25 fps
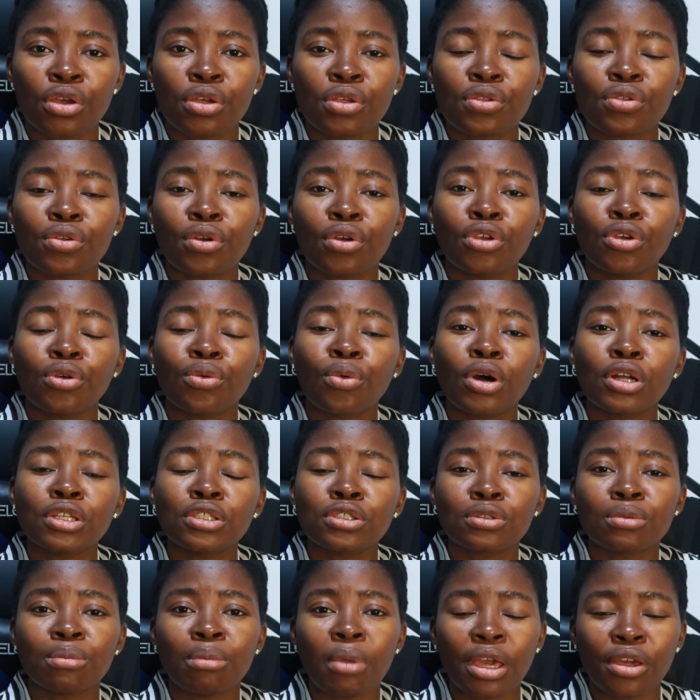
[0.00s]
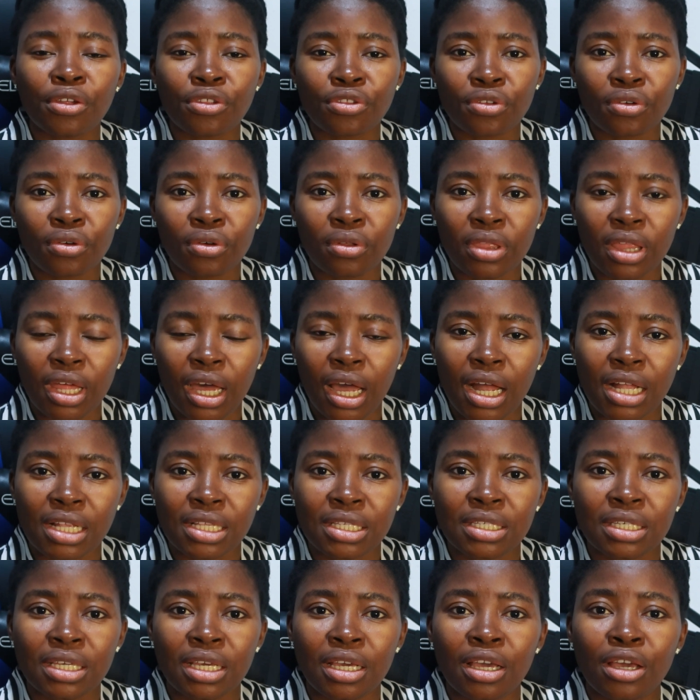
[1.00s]
so you want to make sure
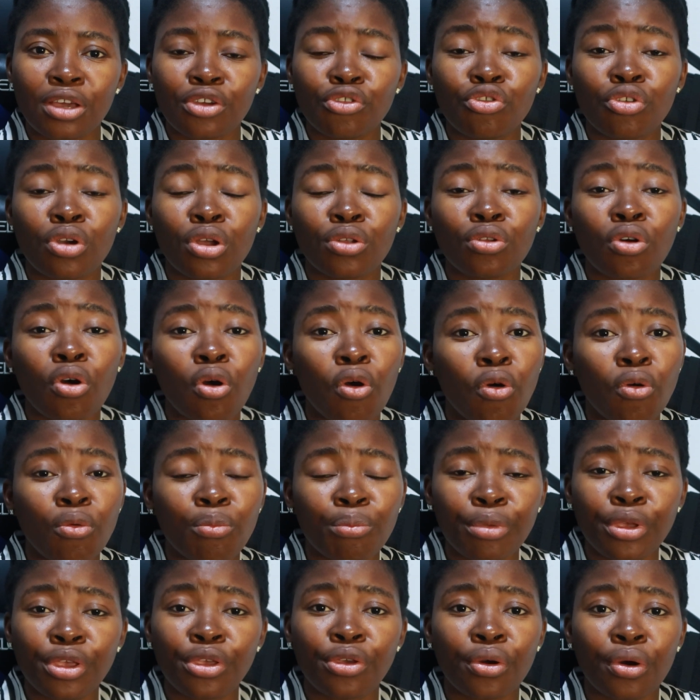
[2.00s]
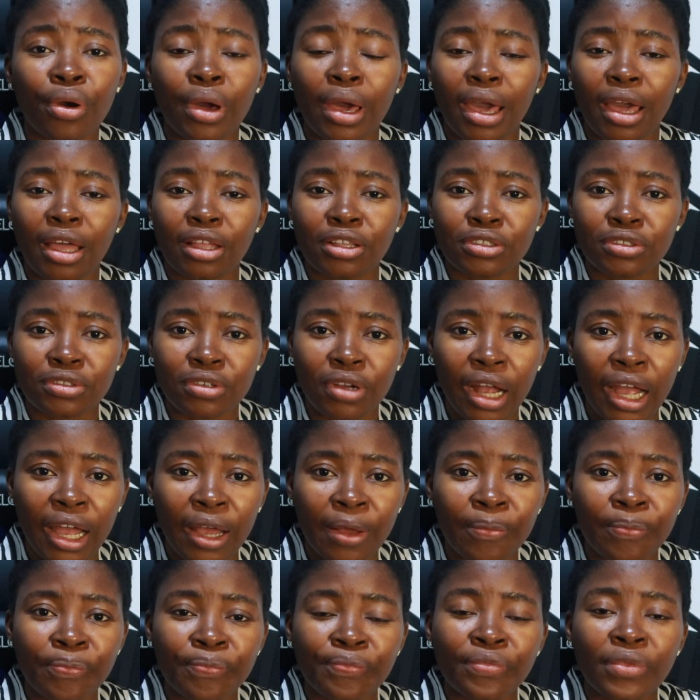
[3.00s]
that you're not combing your hair dry
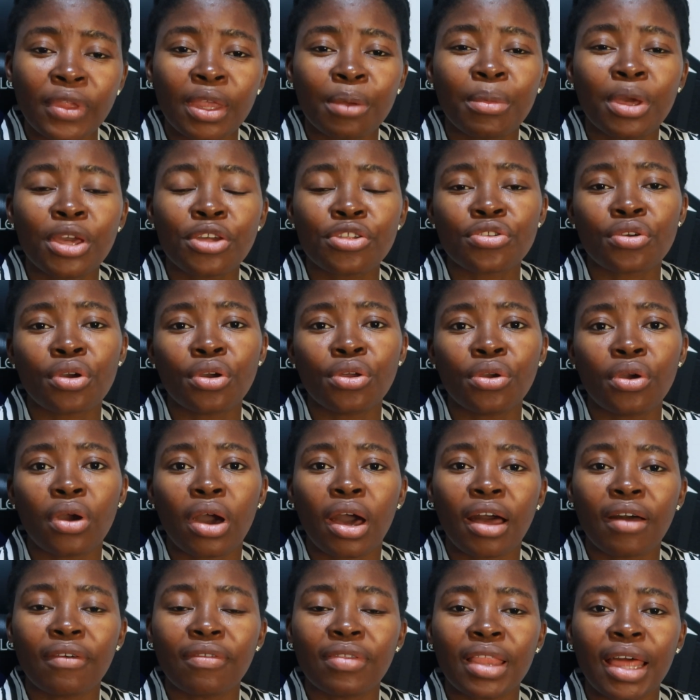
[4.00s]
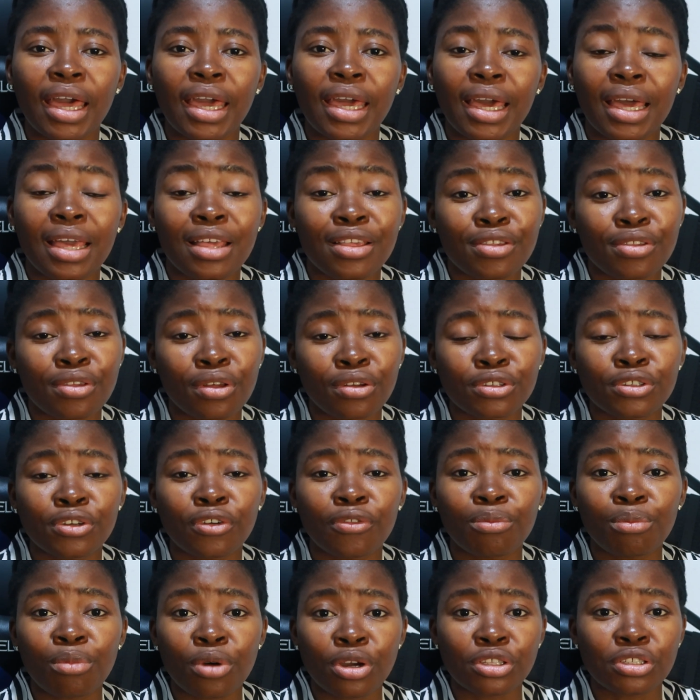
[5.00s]
make sure you have like a sort
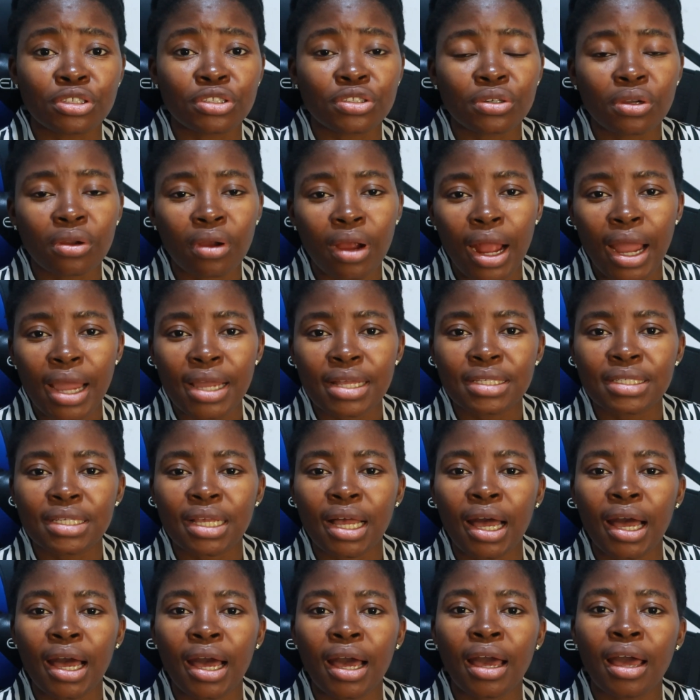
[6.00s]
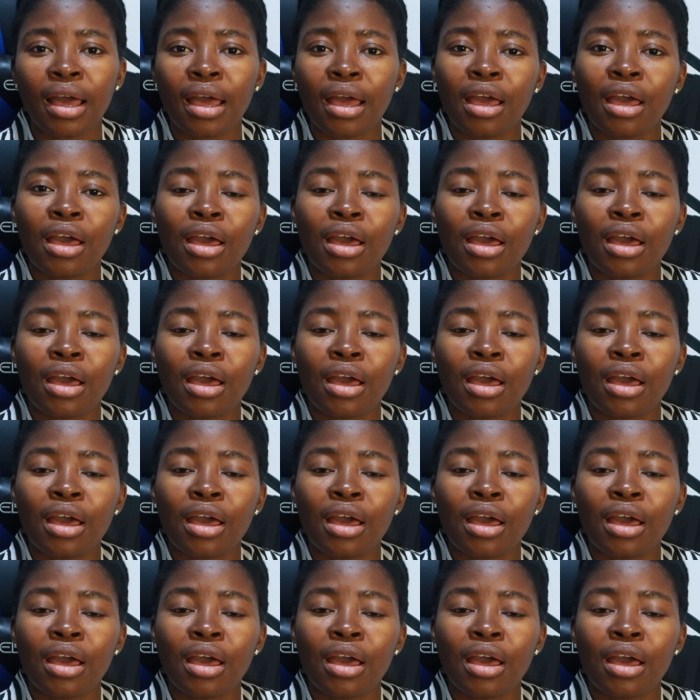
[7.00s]
of moisturizer